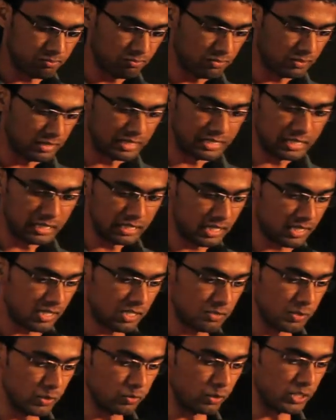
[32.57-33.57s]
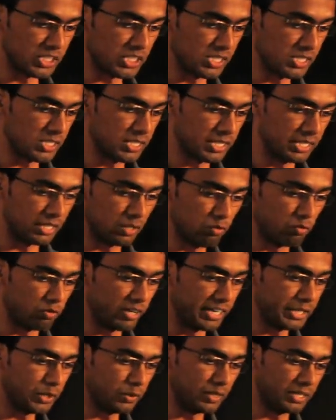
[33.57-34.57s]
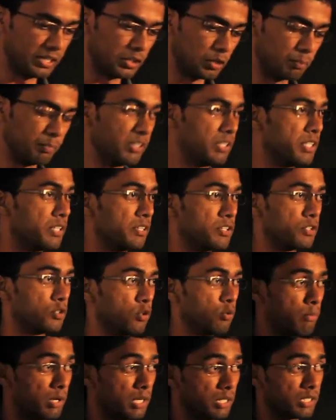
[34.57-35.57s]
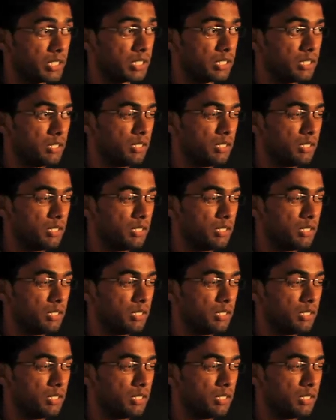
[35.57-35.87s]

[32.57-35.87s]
then they ask me questions like, why do you edit your pictures so much?